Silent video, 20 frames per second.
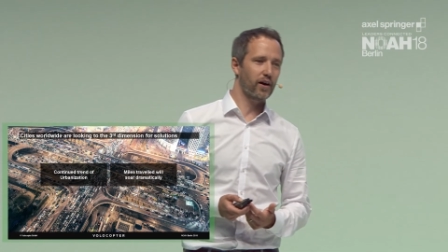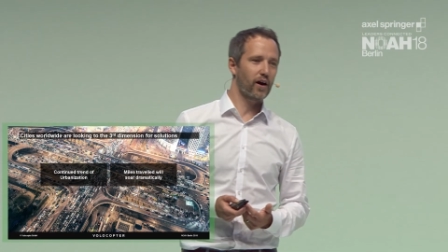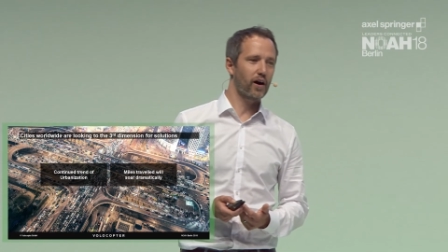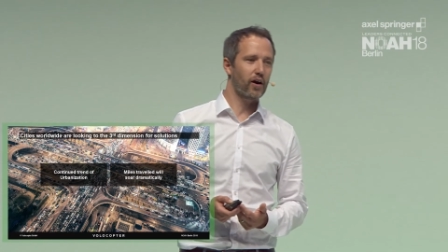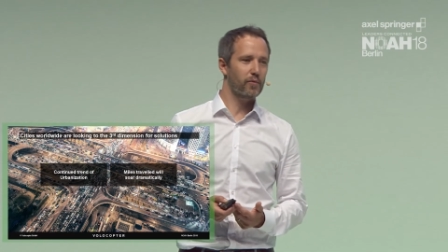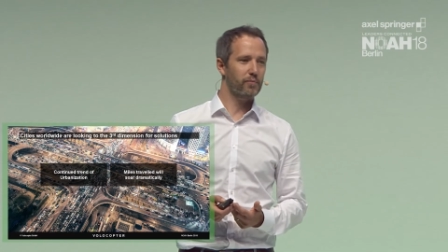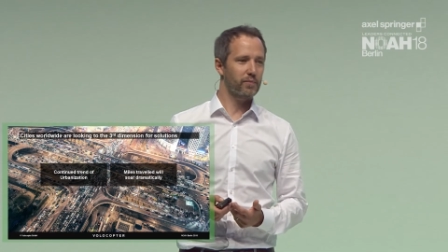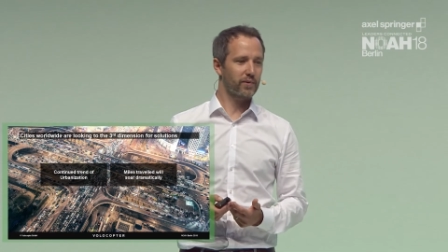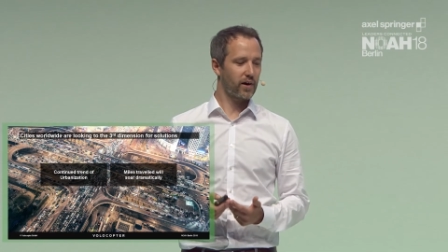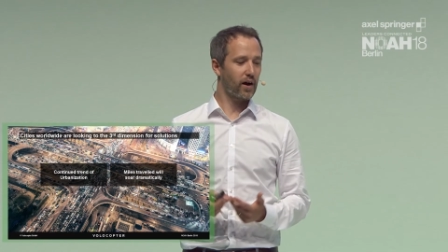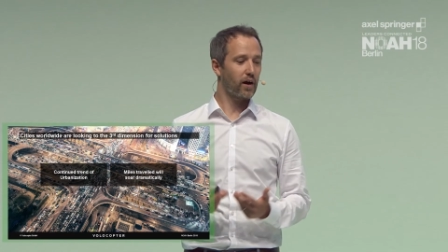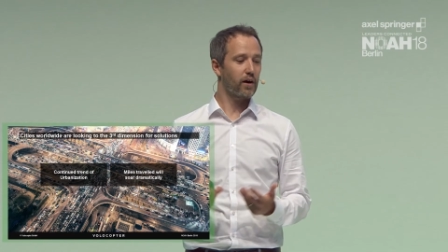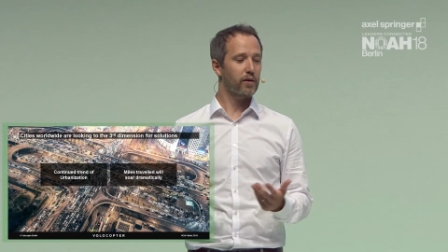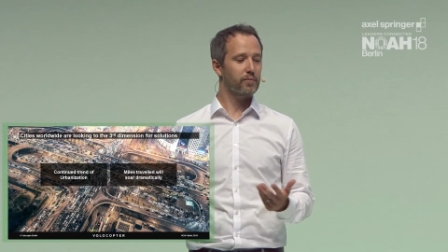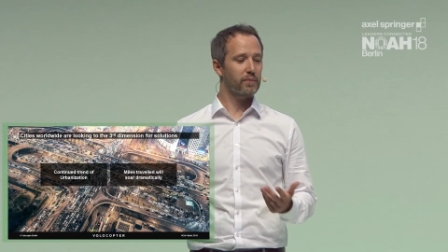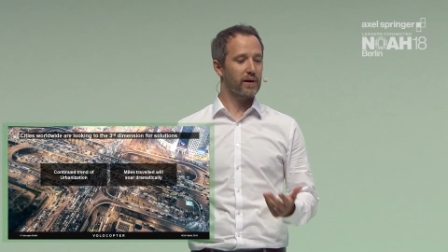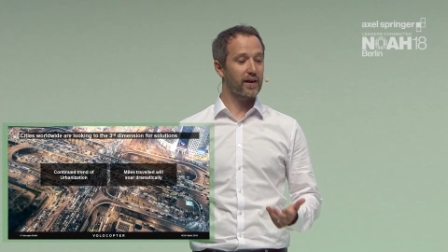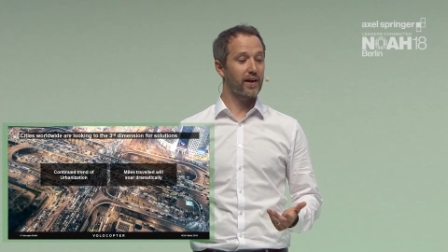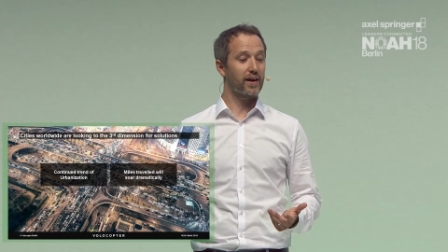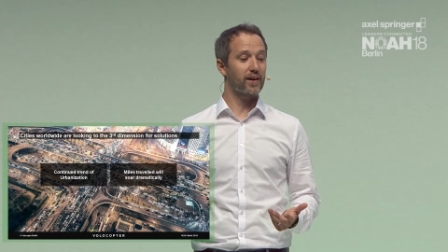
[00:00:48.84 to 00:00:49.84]

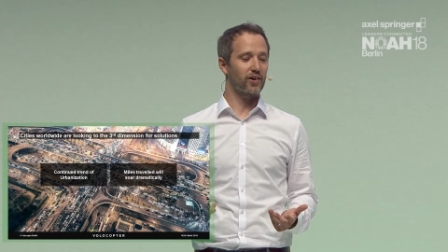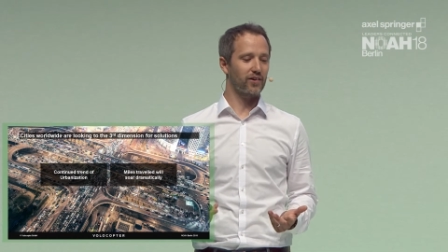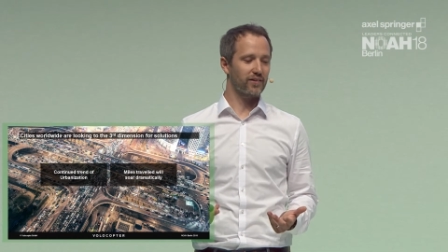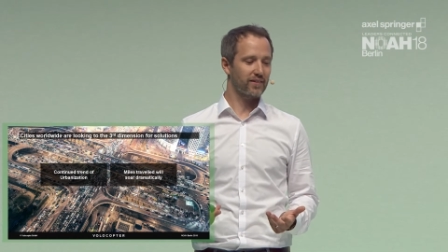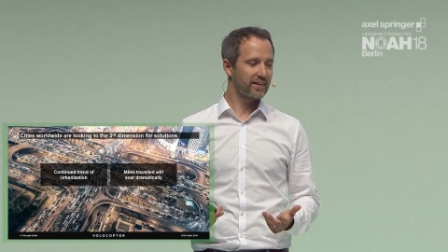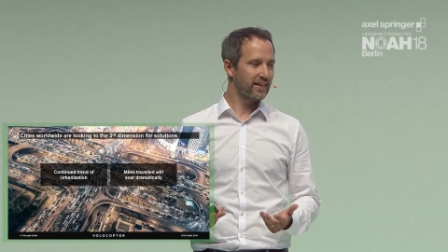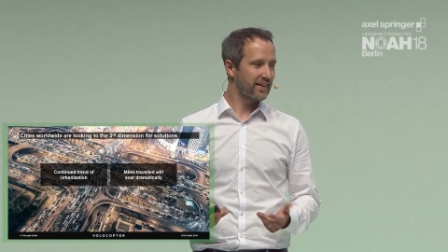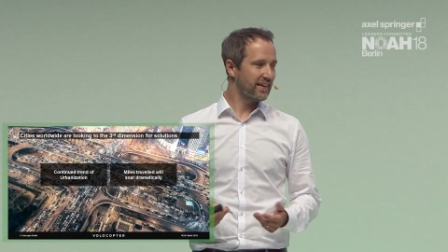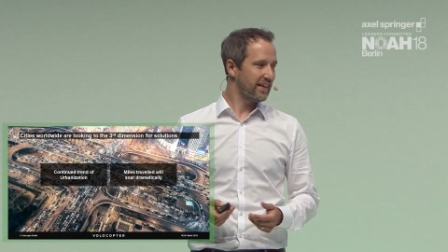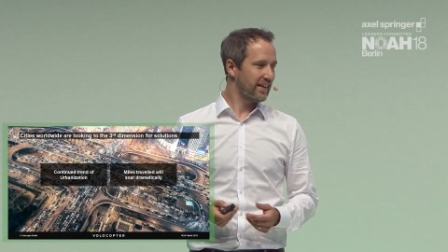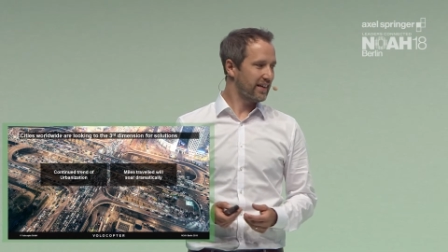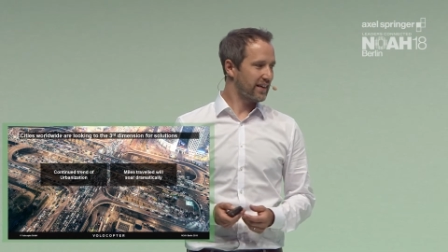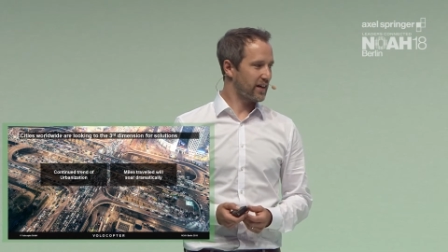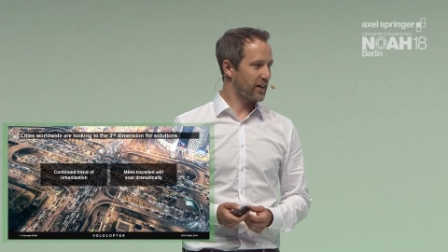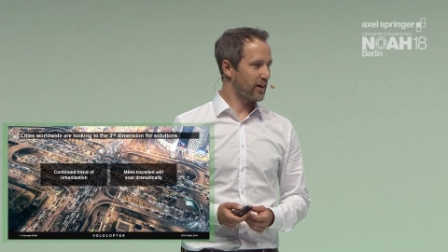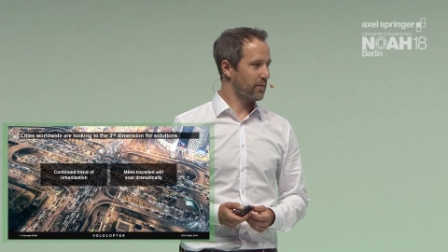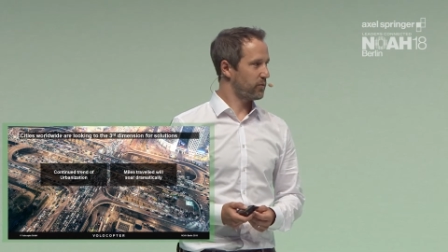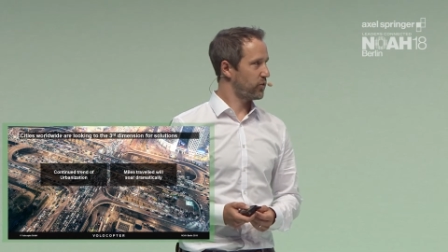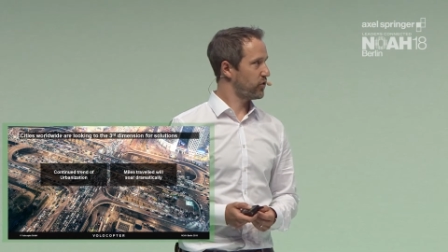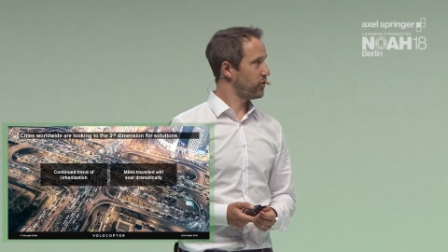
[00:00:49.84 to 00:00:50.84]
Carmageddon.
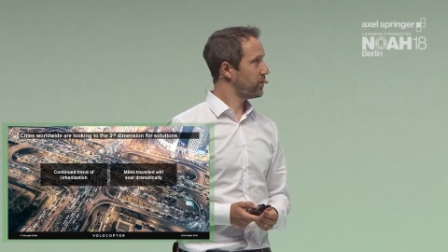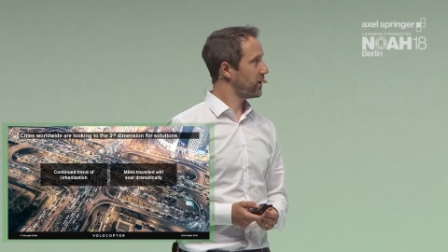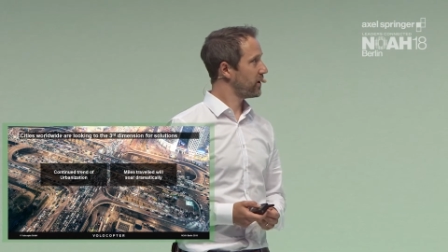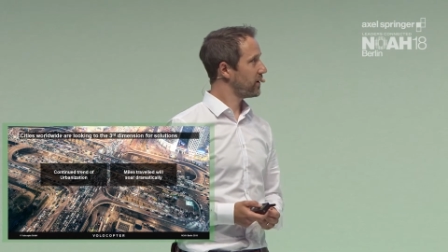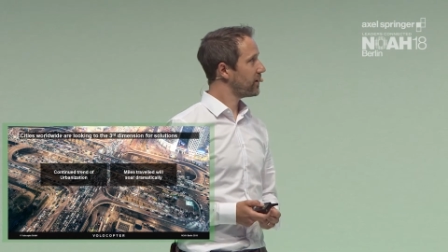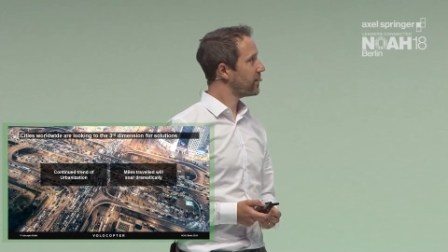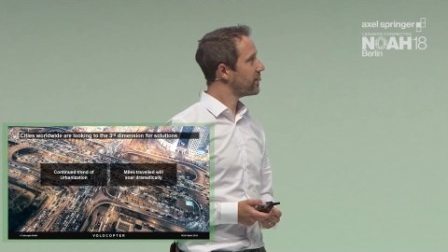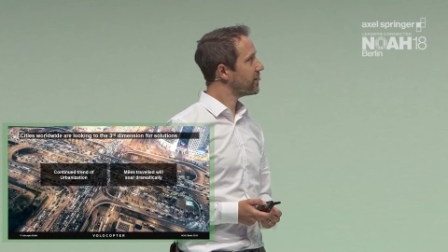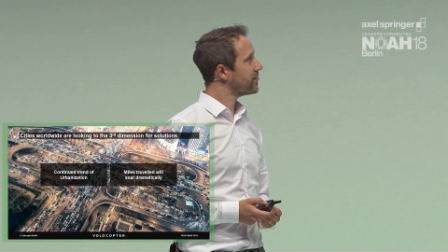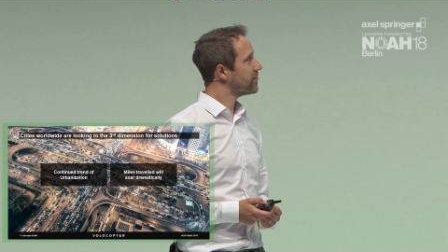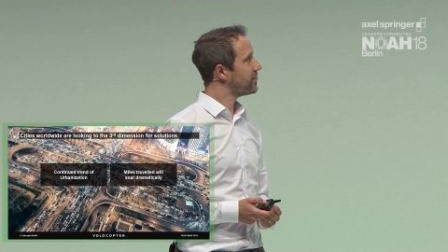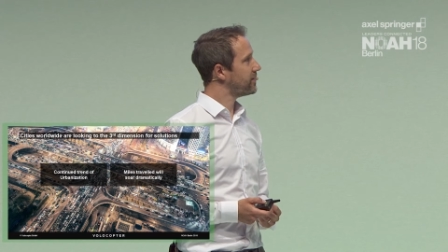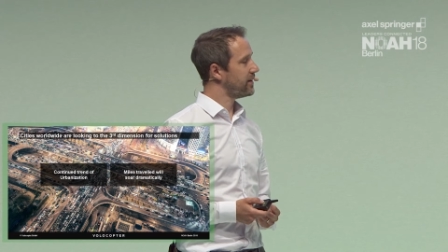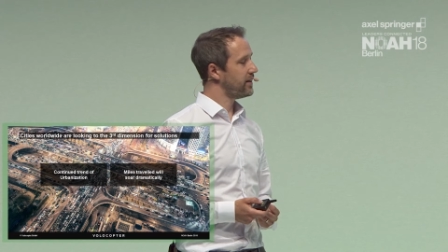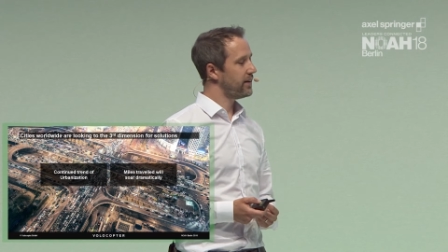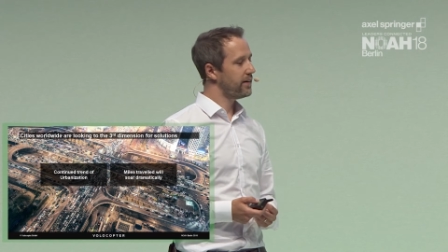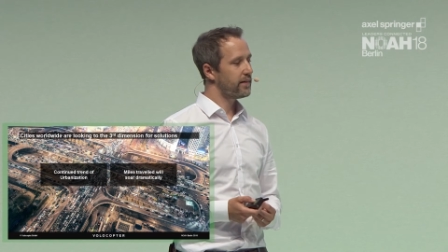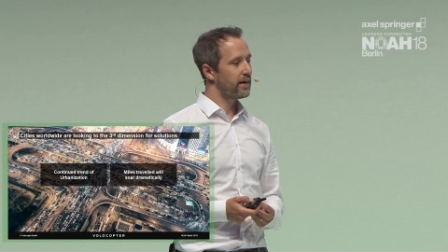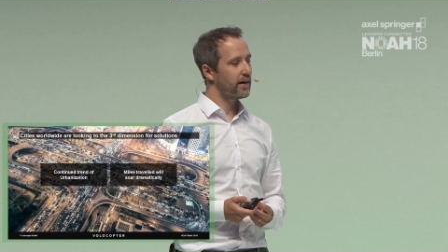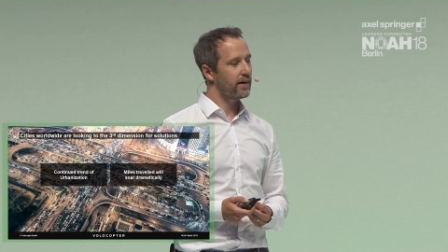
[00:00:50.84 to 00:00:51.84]
Um, you will
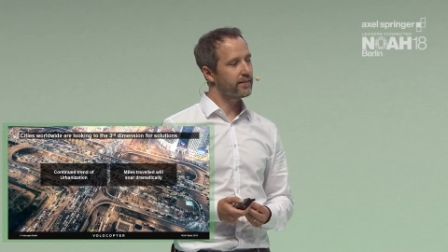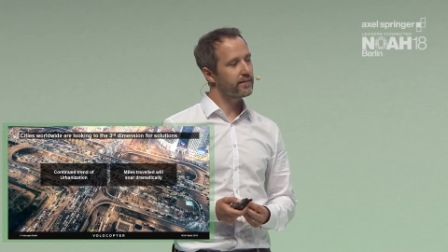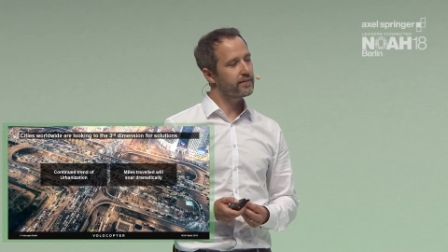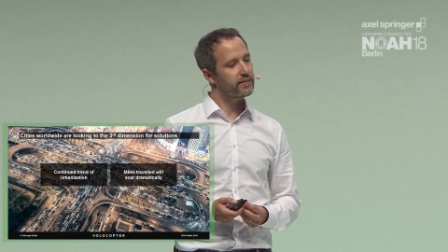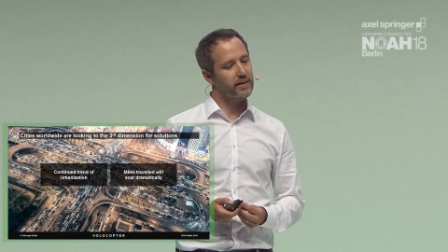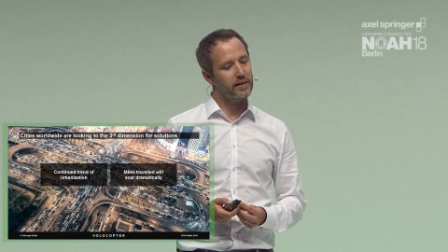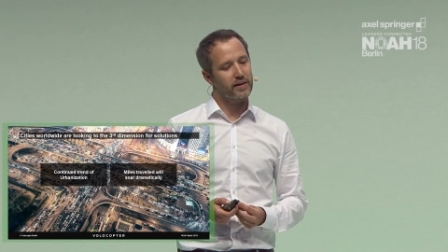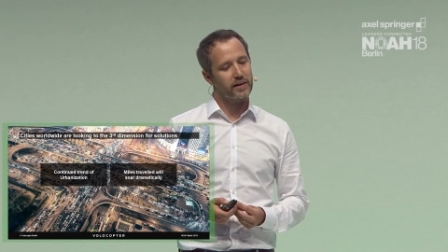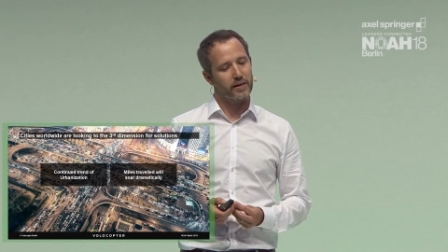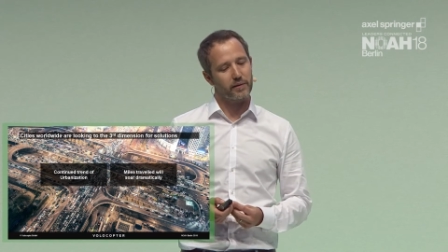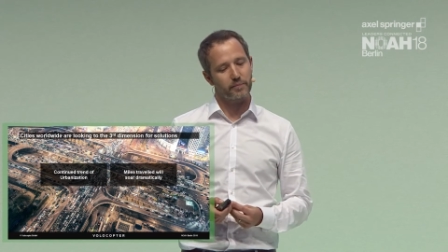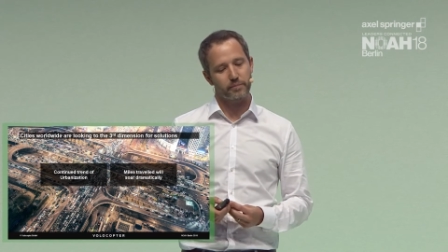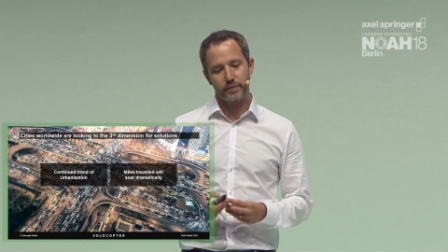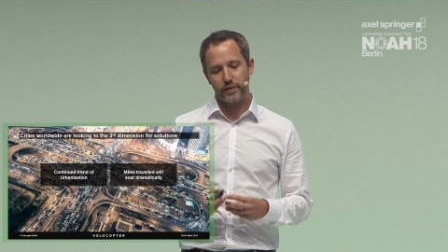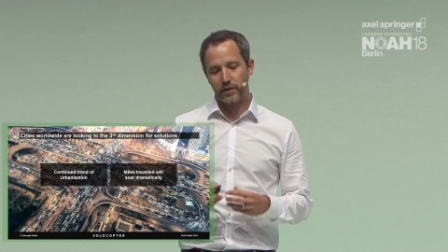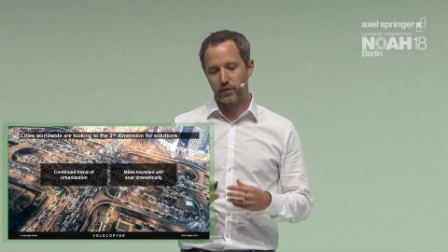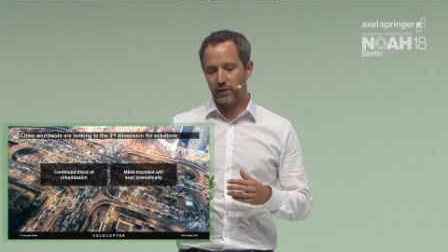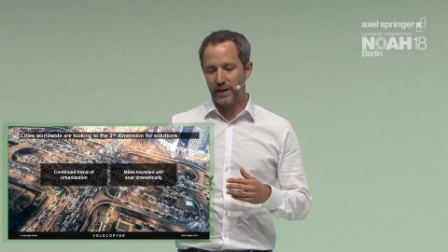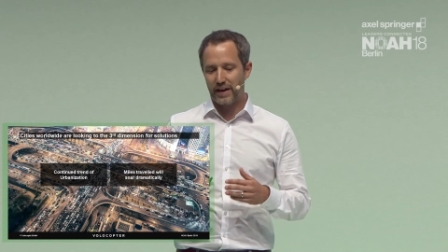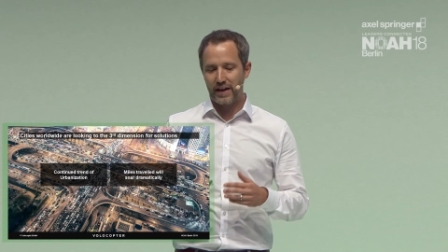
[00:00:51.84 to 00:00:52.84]
see that um, you know,